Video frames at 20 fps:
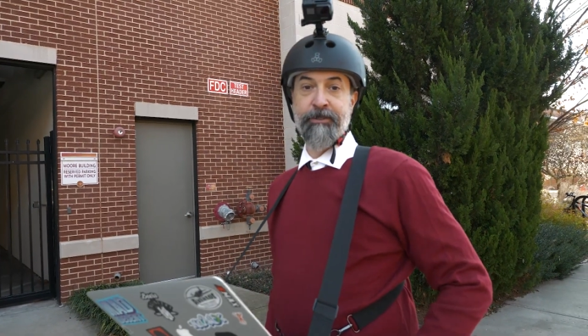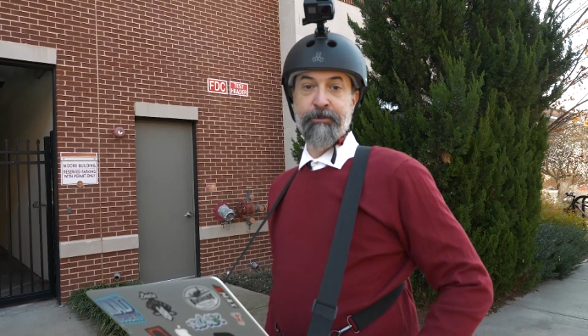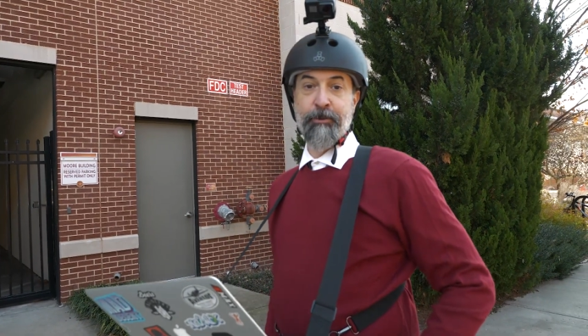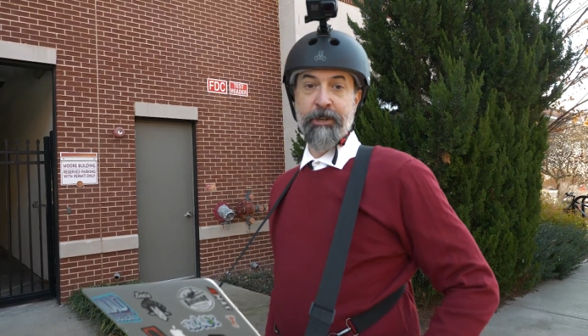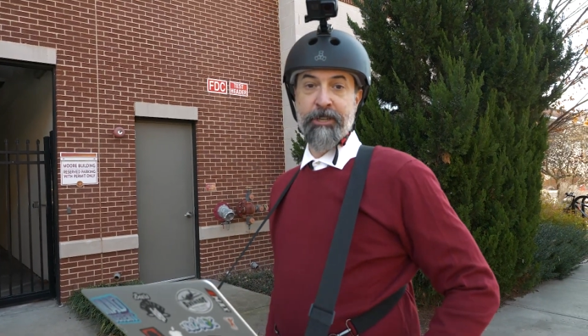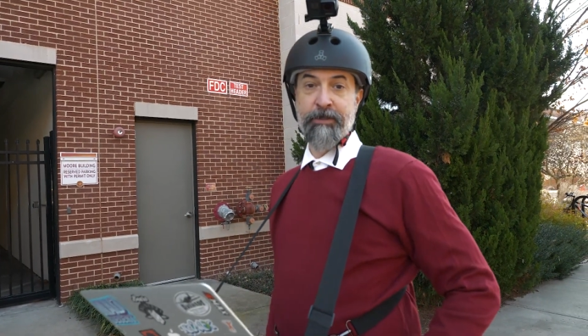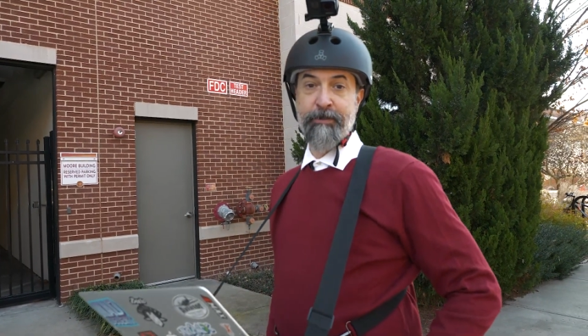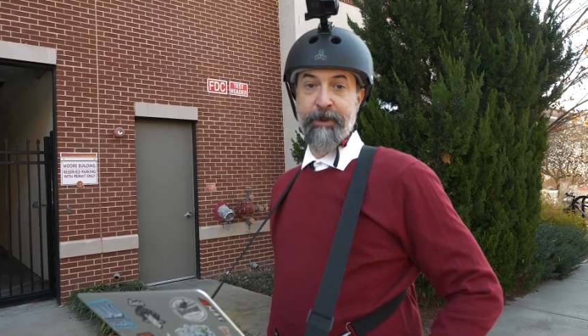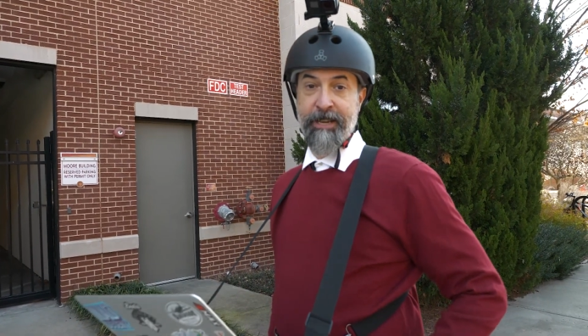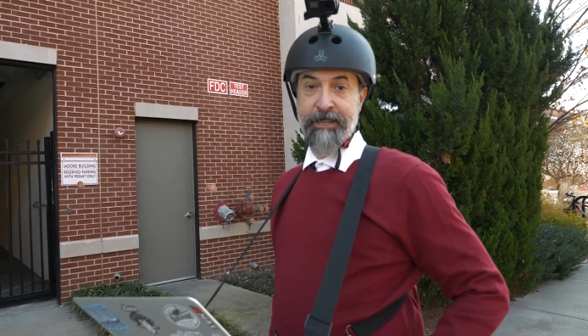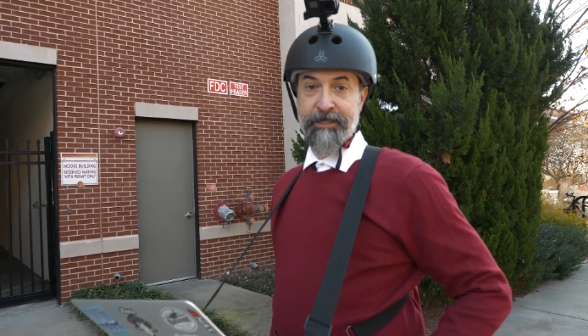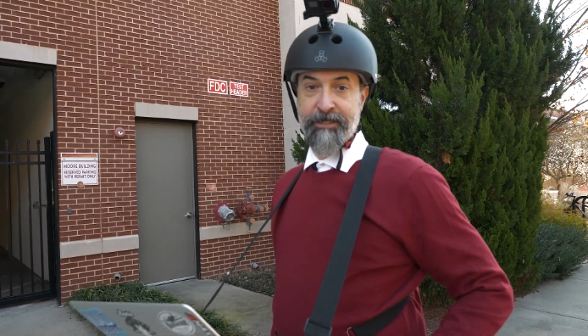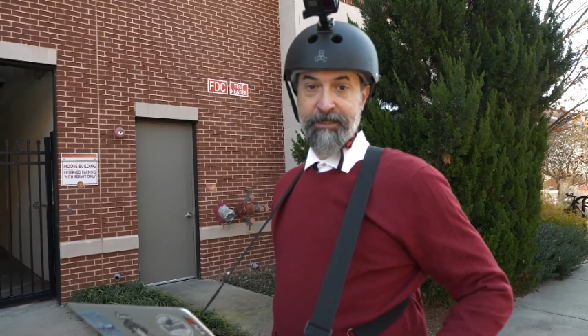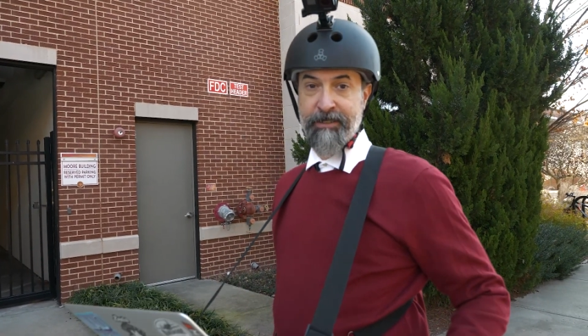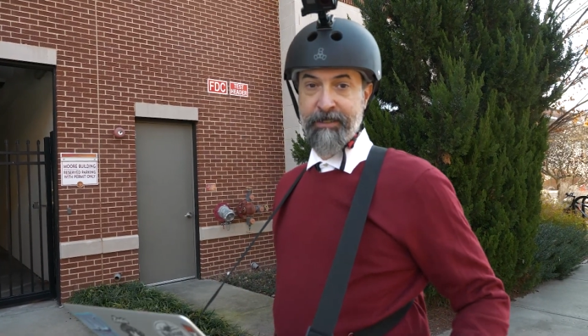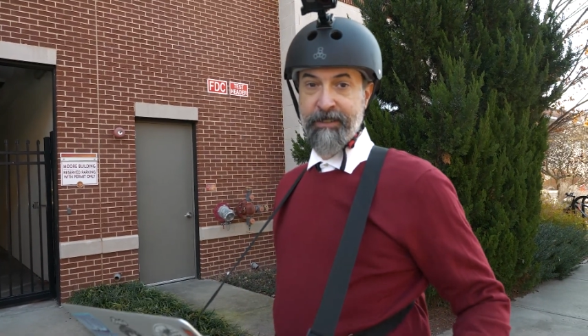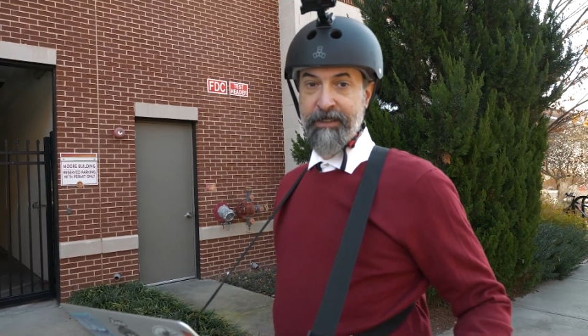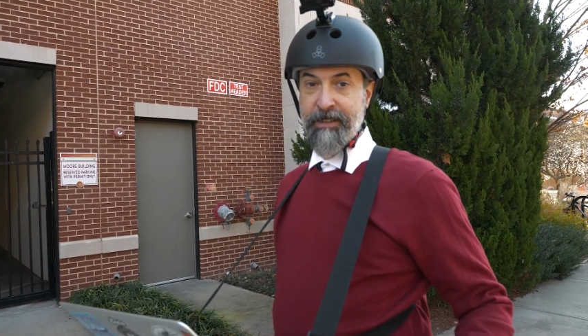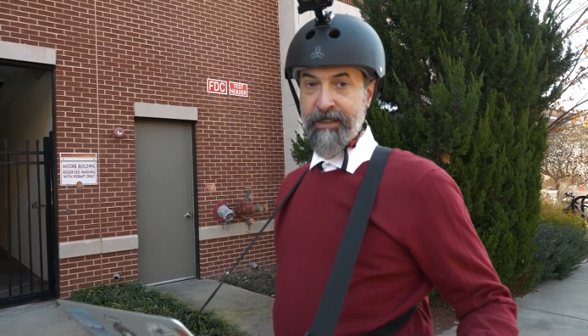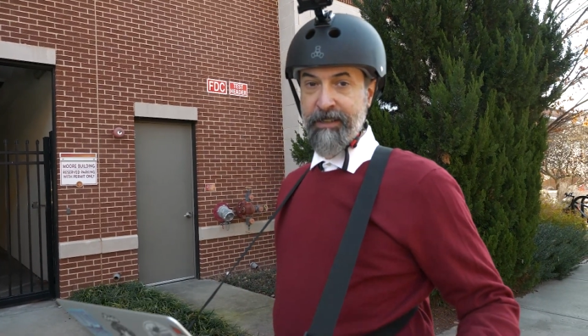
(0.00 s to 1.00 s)
workspace
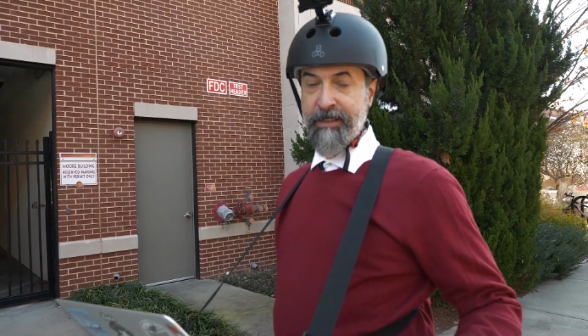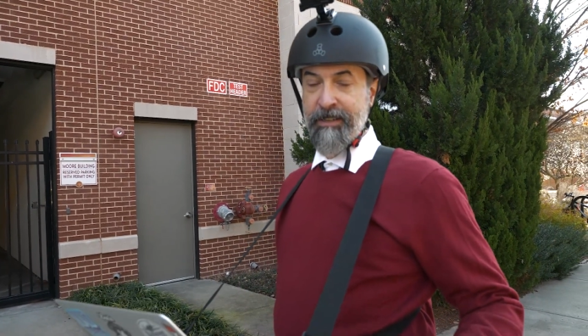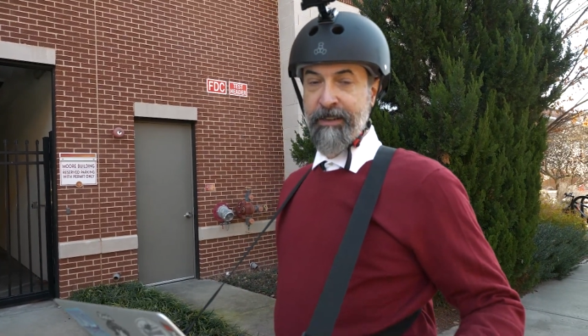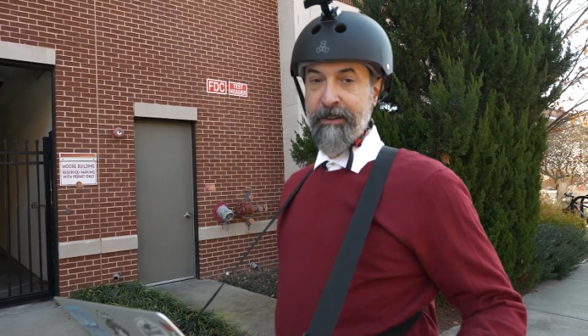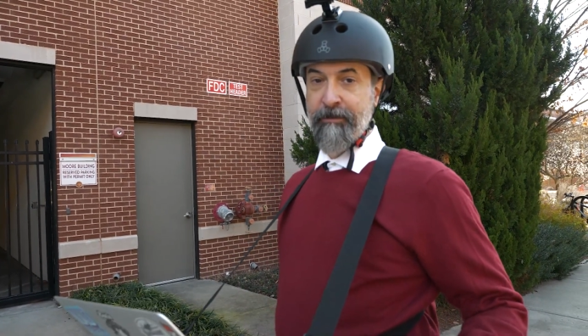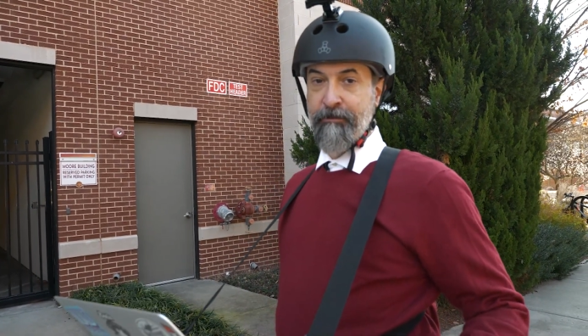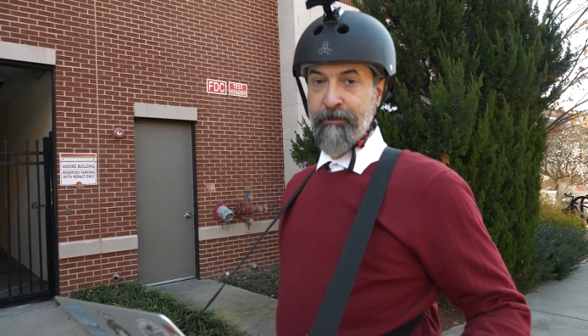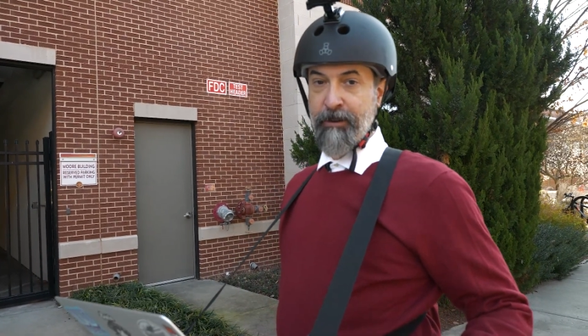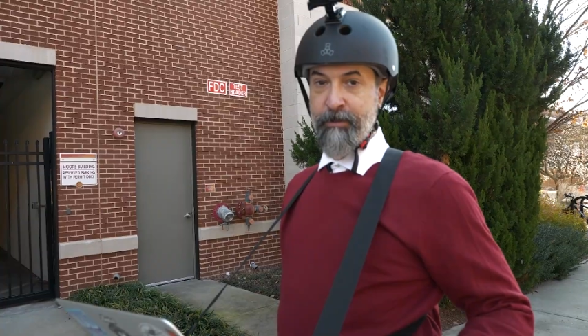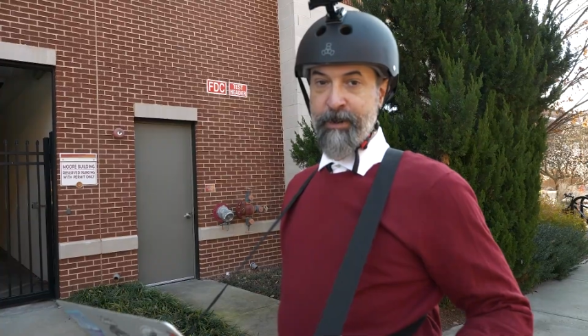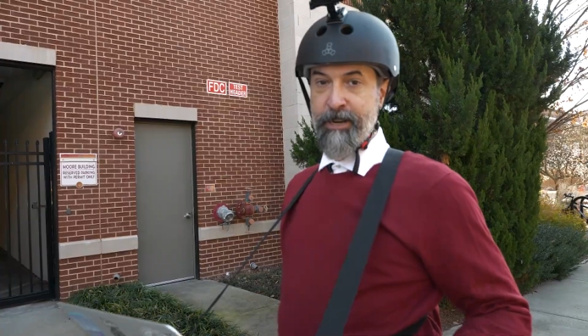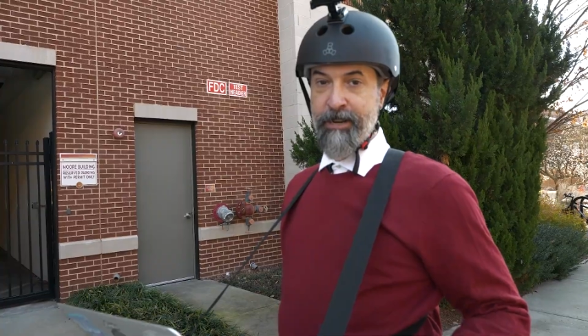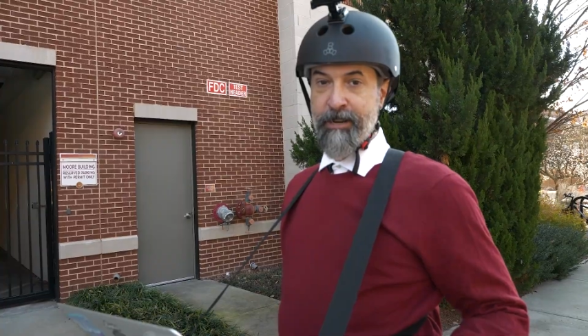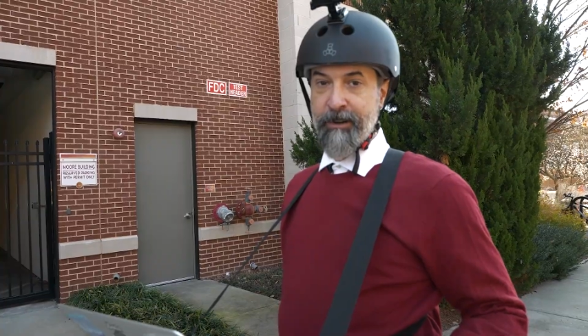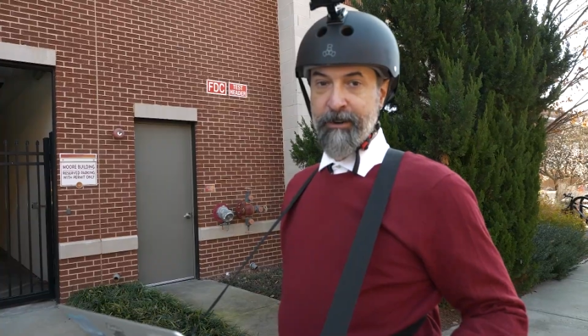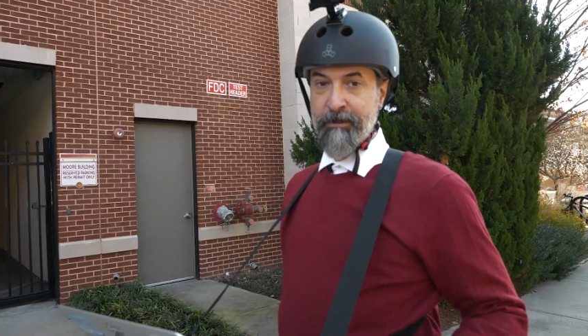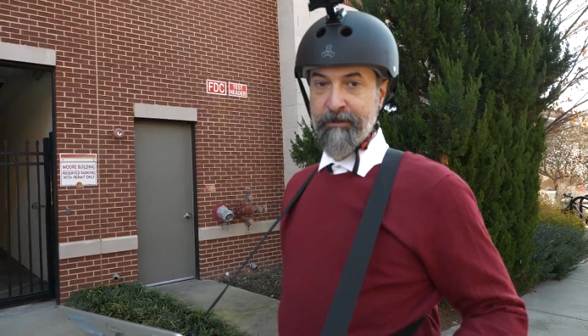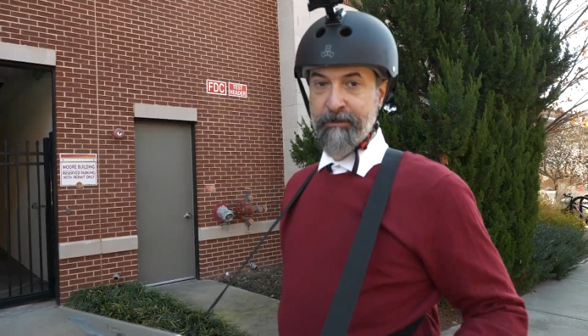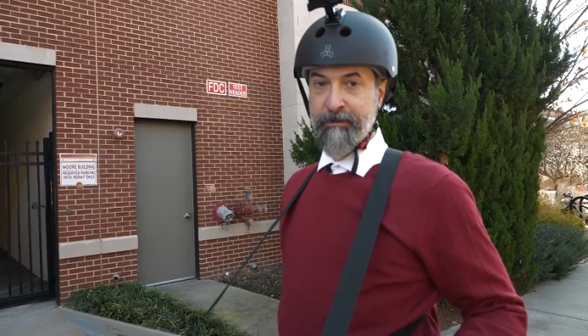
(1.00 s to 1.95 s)
from here.